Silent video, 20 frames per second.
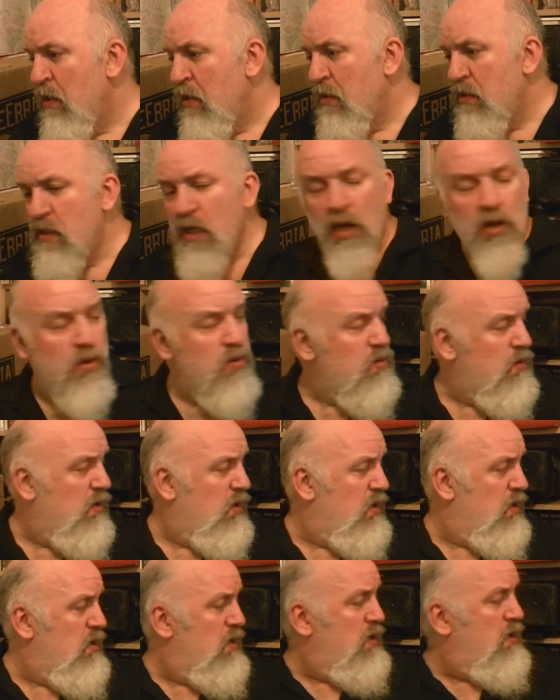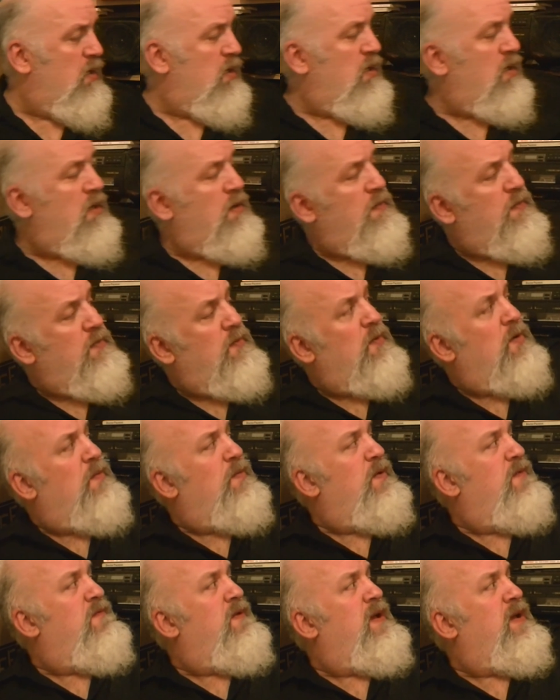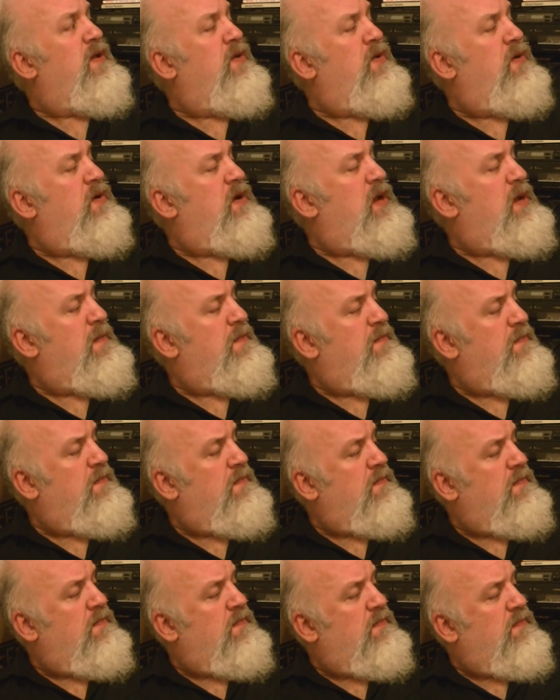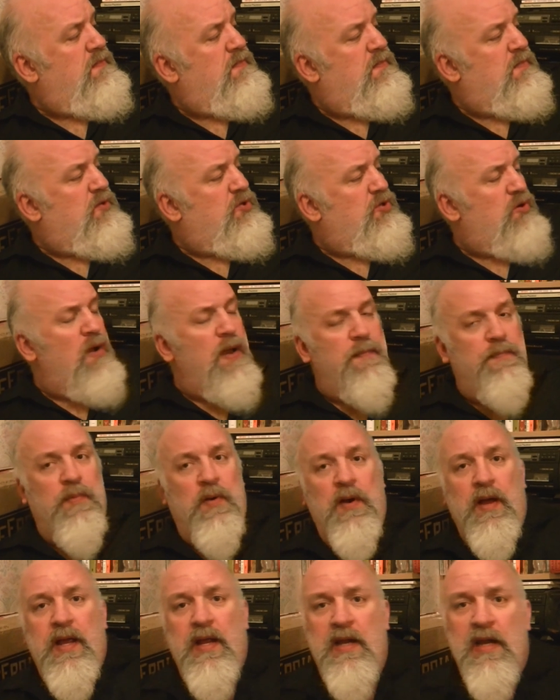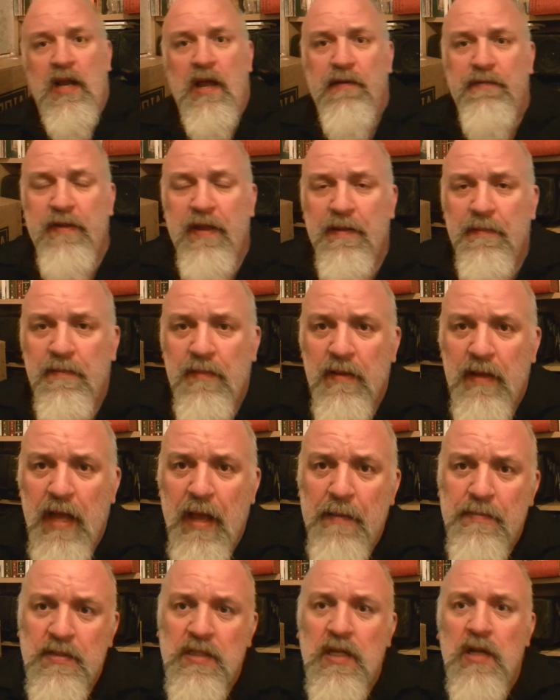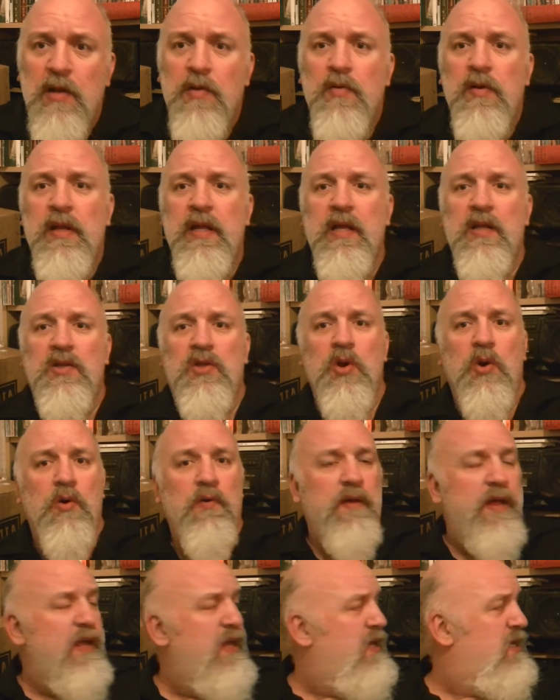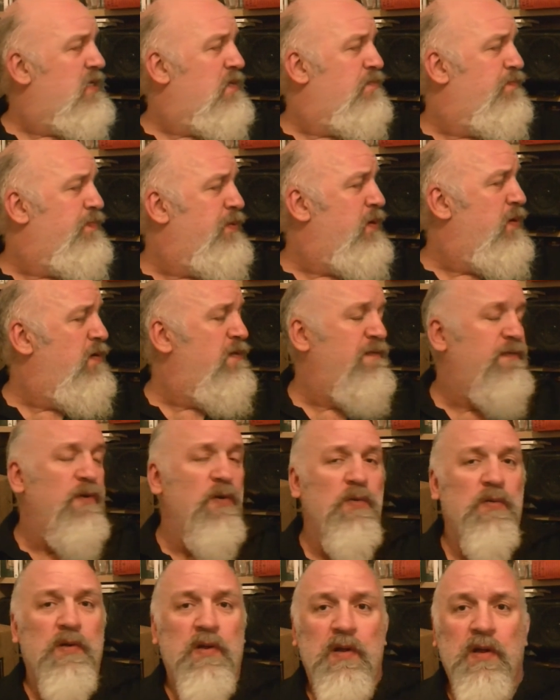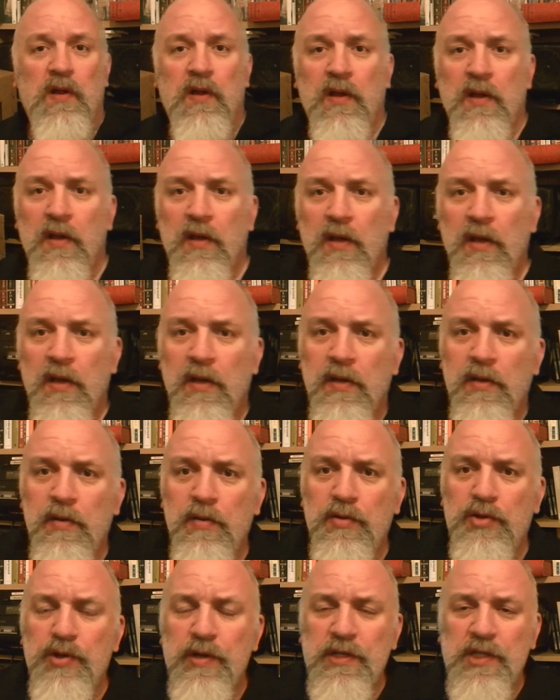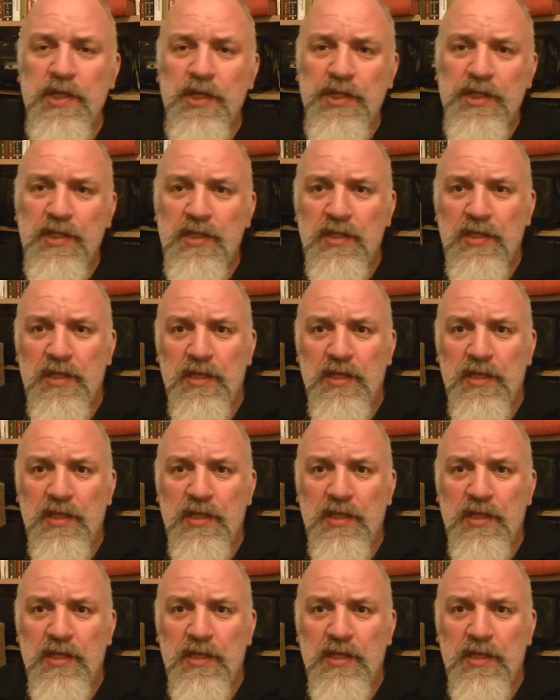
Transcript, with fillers: So, um, what do we reckon on that? Try it, buy it and love it. Absolutely adore it. It's beautiful, nutritious,